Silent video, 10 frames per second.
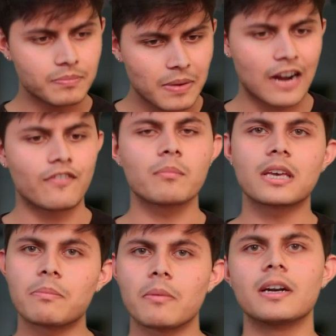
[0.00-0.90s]
platform
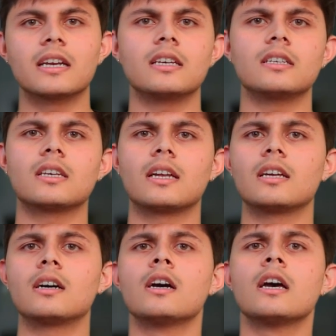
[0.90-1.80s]
capabilities and
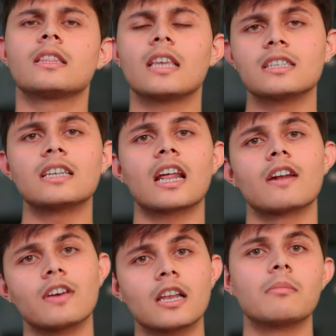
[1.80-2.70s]
the things that are
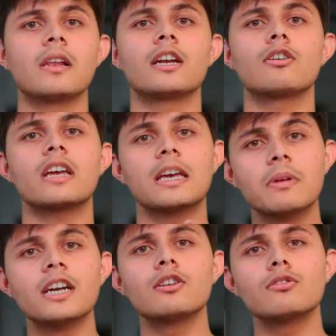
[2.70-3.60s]
available and your ability